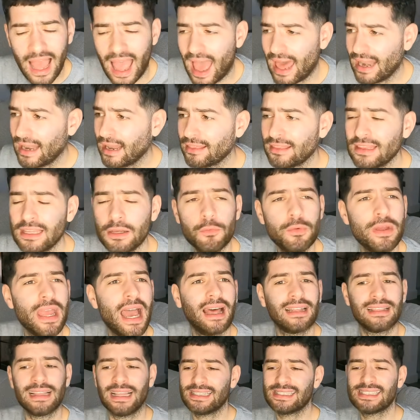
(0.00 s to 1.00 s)
And I think we
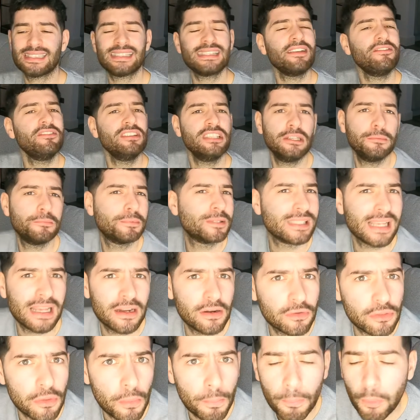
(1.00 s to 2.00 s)
had like
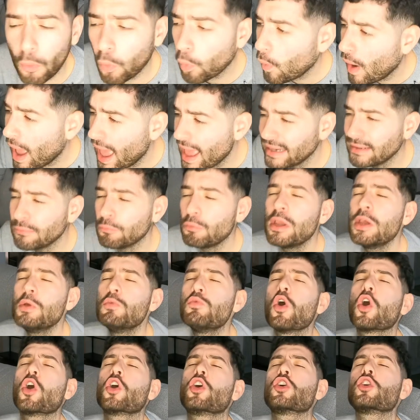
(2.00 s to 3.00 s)
70% of the ball and we
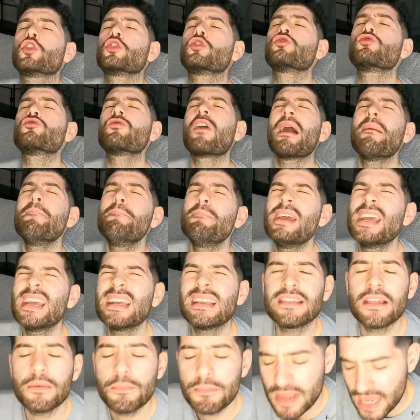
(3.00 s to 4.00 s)
were
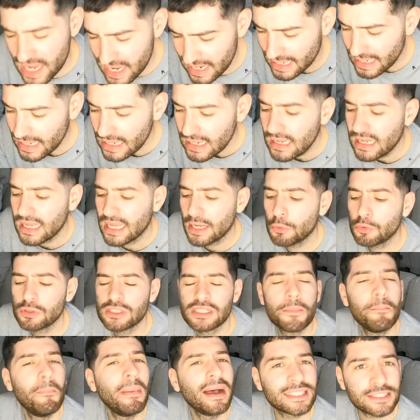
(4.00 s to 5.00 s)
cramming them in. It
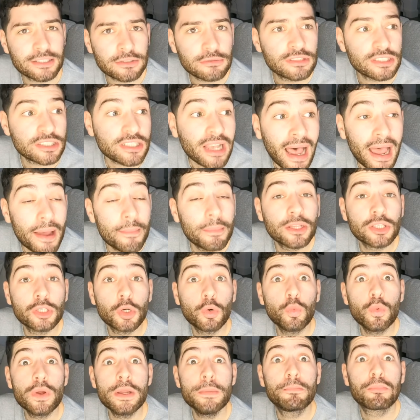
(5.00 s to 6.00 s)
was a matter of time
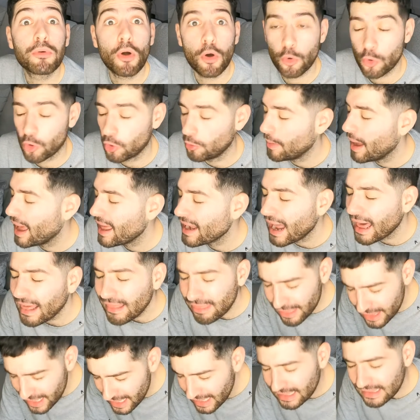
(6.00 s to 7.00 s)
until we broke them. And
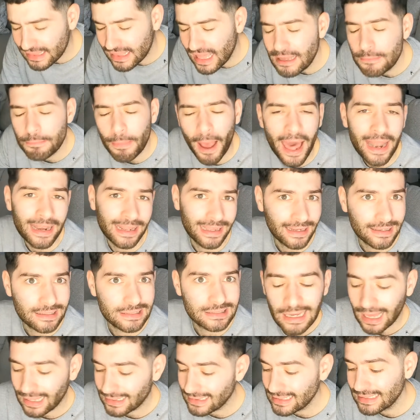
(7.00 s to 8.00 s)
I think they panicked.
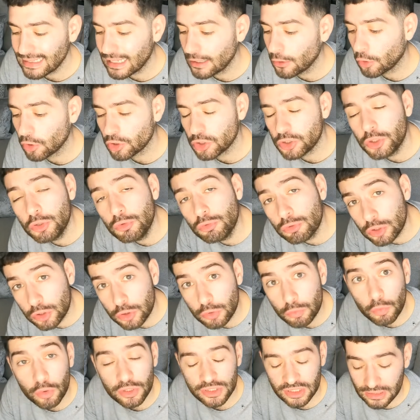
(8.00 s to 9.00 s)
I think they're not used
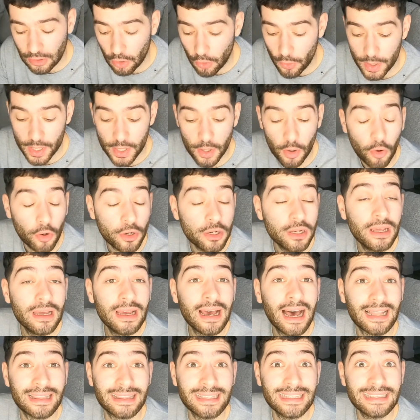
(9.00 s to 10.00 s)
to what's going on.
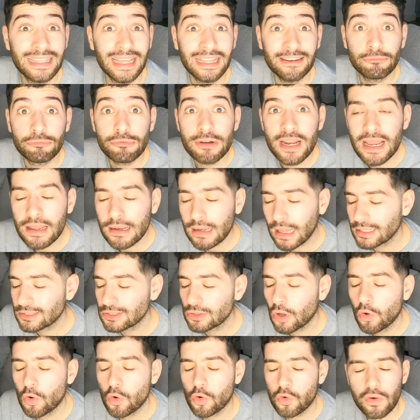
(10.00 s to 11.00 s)
I think they
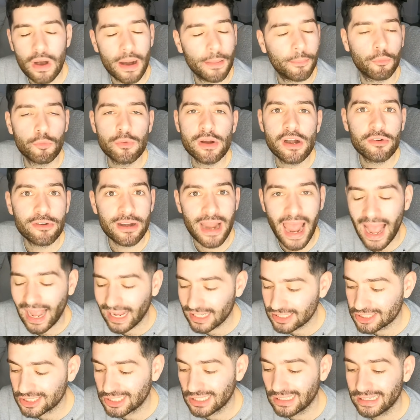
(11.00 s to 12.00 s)
realized, oh crap, we're
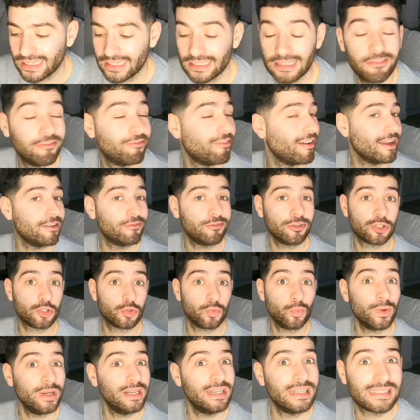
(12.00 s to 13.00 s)
actually the
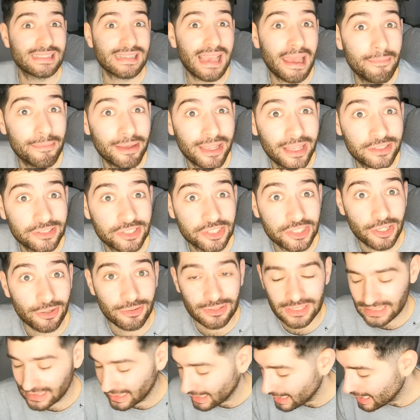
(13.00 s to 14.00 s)
favorites to win this game against
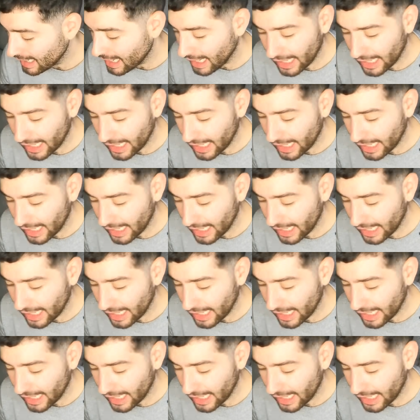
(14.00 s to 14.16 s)
Chelsea.